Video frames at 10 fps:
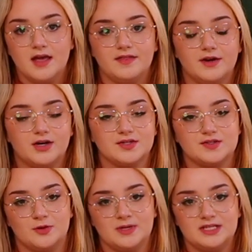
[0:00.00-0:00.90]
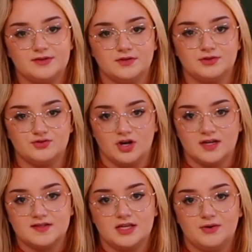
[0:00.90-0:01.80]
There are so many different
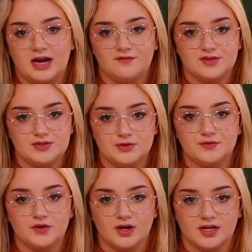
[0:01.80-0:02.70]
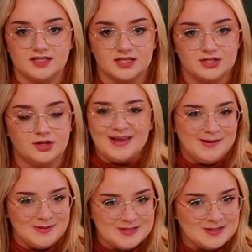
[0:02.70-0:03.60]
drawings that you have to do for architecture, and I'm
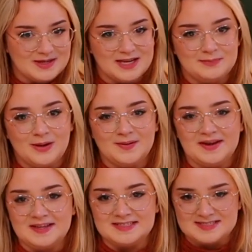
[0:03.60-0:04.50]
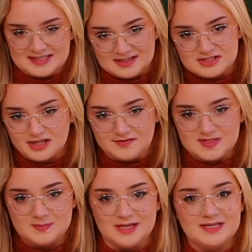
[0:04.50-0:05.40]
not talking about like a sketch of a
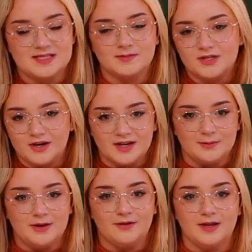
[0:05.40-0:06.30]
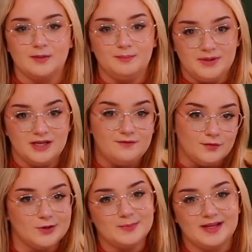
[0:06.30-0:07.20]
space. I'm talking about like big
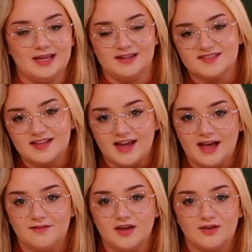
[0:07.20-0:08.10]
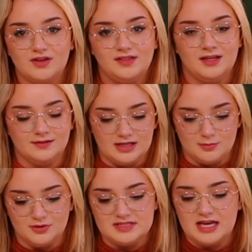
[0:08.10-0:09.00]
floor plans that have everything
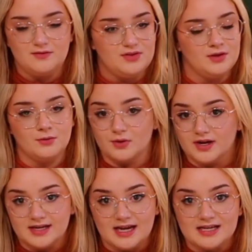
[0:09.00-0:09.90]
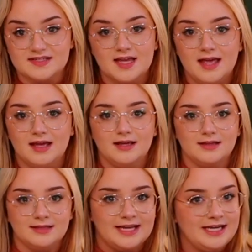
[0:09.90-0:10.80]
labeled, everything organized,
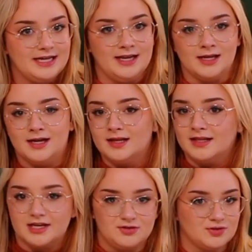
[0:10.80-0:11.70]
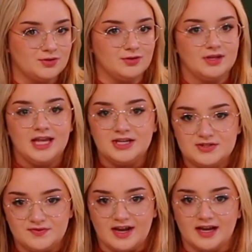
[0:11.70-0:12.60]
lighting, electrical,
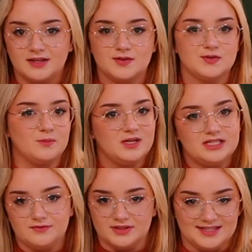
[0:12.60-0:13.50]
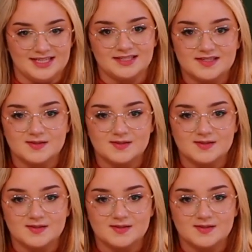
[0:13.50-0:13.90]
HVAC, so many different things.